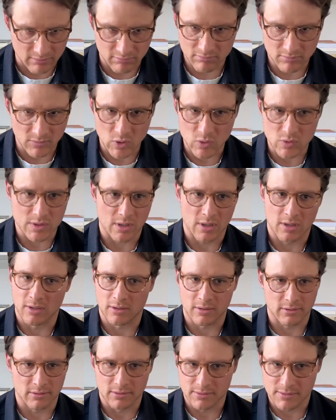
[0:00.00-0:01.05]
news
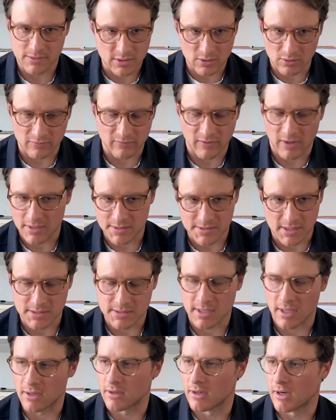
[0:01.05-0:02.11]
articles, 2 events,
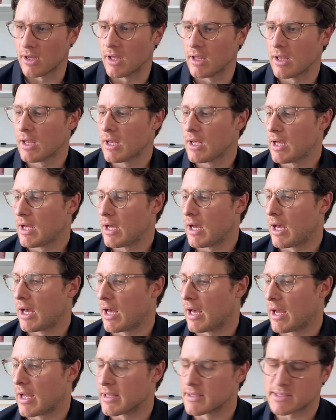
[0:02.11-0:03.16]
etc.
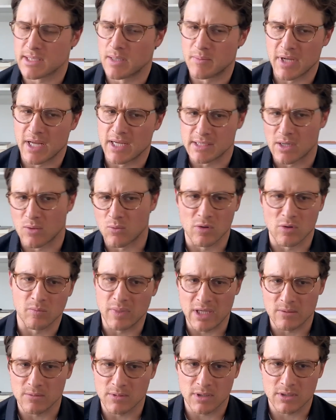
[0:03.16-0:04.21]
And some days I wouldn't be
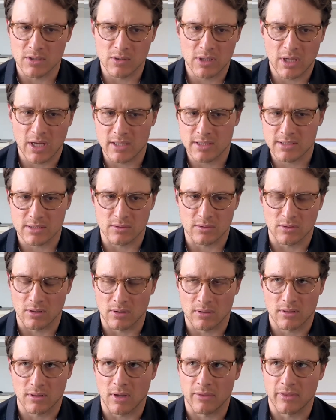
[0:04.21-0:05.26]
able to do that. So I
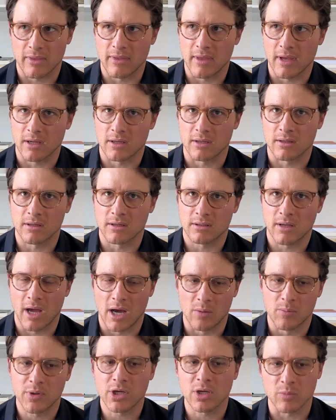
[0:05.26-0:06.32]
thought that could
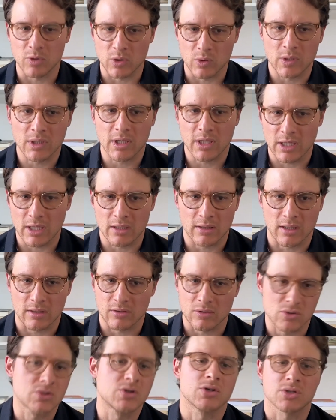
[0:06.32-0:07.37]
help communicate that
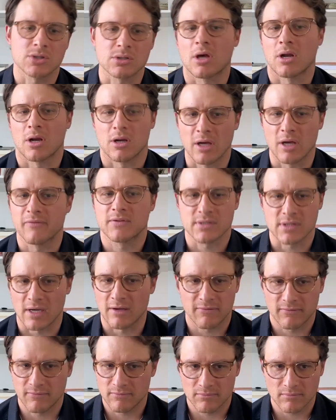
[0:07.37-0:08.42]
there's just not enough
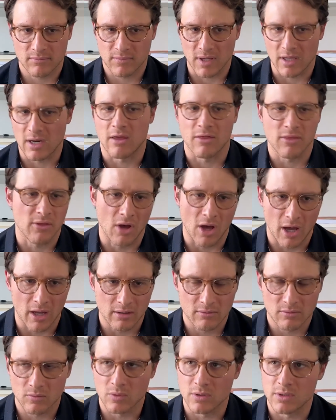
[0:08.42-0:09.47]
stuff that I
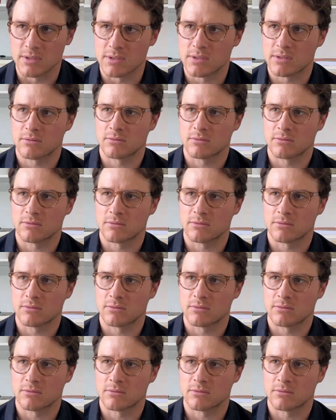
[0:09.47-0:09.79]
thought was